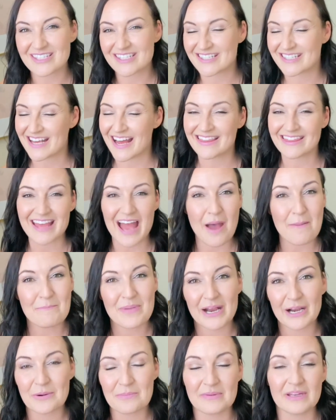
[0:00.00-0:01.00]
Set that
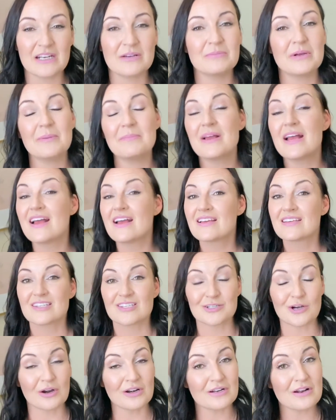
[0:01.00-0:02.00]
bare minimum.
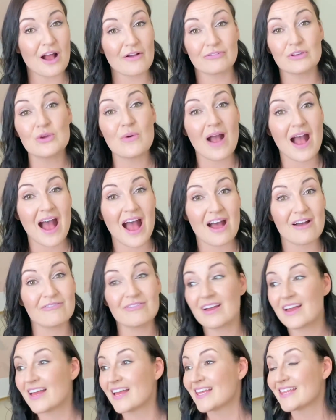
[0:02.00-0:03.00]
Start it off. You have
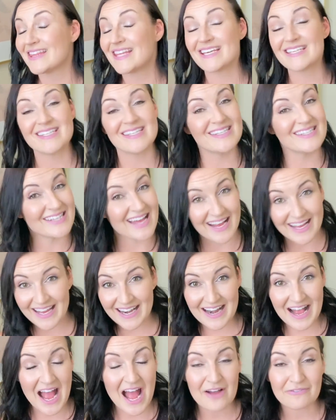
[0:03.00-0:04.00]
the second
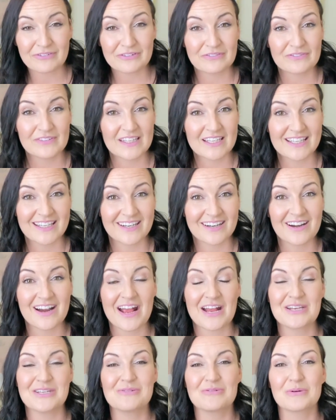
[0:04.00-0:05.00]
half of the year,
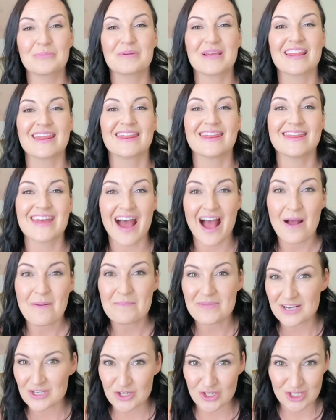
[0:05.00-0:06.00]
and you will be that
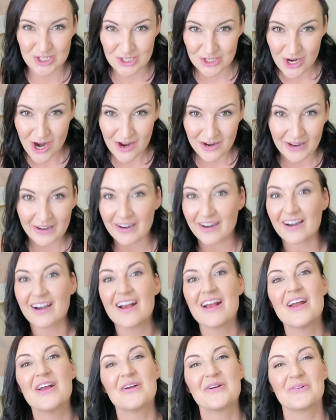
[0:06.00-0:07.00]
much stronger
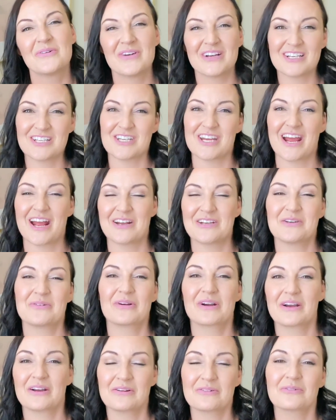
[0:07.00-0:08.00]
when
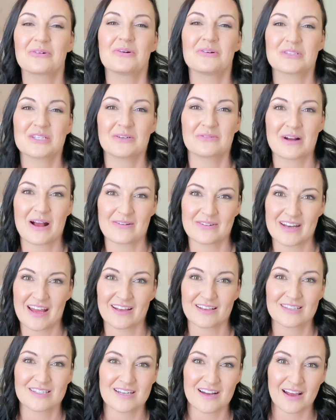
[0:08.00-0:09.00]
January rolls around
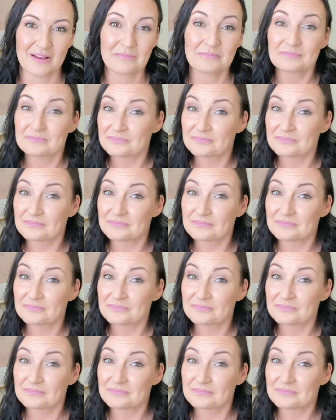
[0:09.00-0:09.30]
next time.